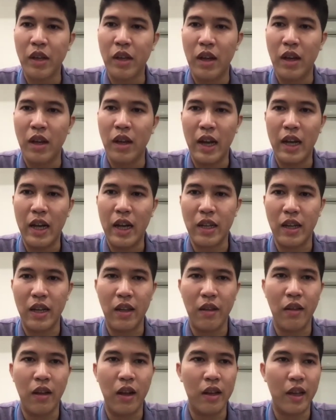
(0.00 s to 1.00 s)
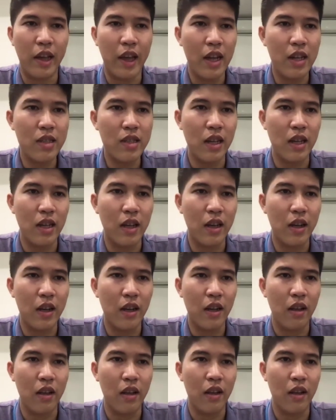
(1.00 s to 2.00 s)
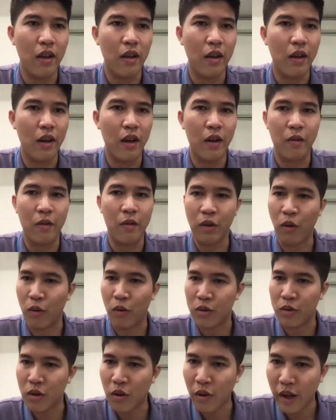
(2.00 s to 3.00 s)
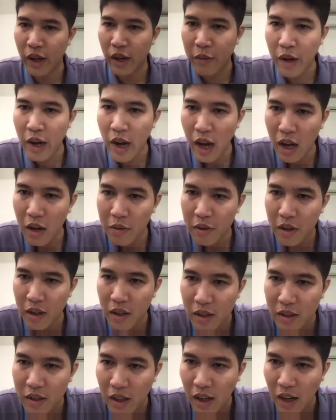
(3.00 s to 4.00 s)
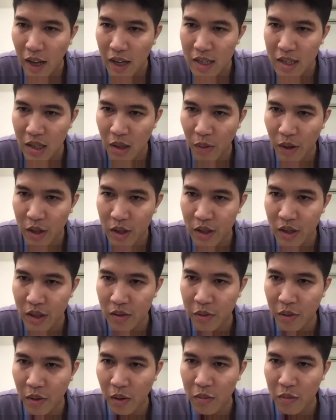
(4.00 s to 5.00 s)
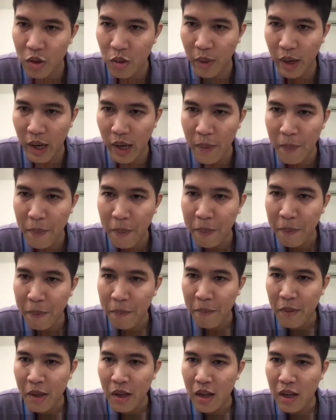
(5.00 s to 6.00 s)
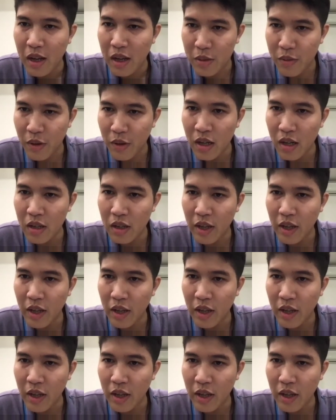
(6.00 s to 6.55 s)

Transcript: And again, oh, sorry, we have the last question from Super as well.